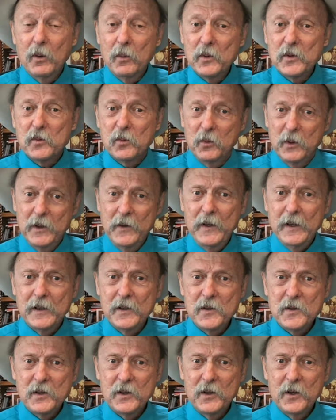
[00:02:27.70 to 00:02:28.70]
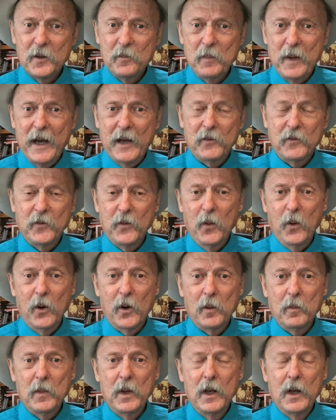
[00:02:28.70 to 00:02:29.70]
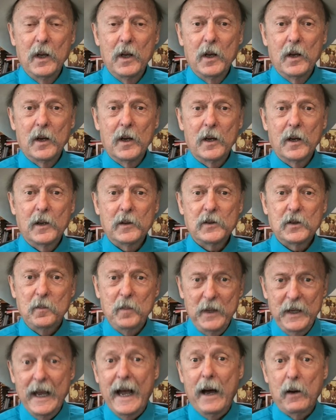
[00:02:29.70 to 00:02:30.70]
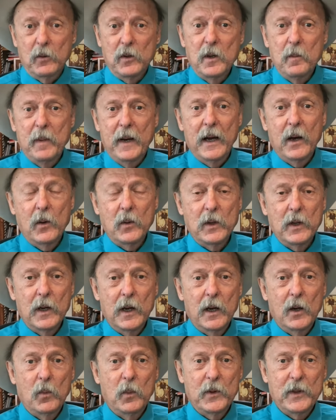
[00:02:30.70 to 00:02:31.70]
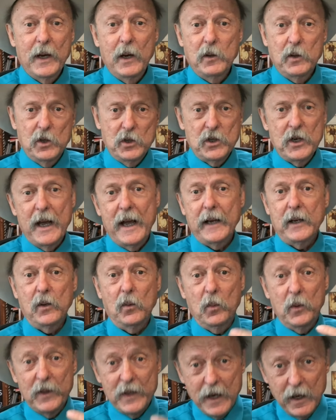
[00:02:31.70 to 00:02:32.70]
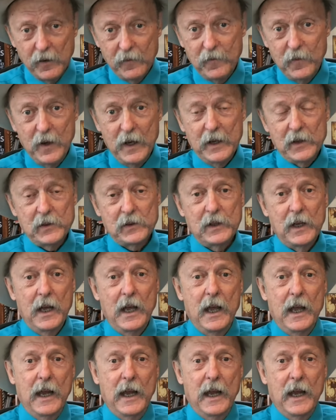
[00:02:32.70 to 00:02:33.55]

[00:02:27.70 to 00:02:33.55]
it was really considered bad form to be out and about without your jacket, without a vest.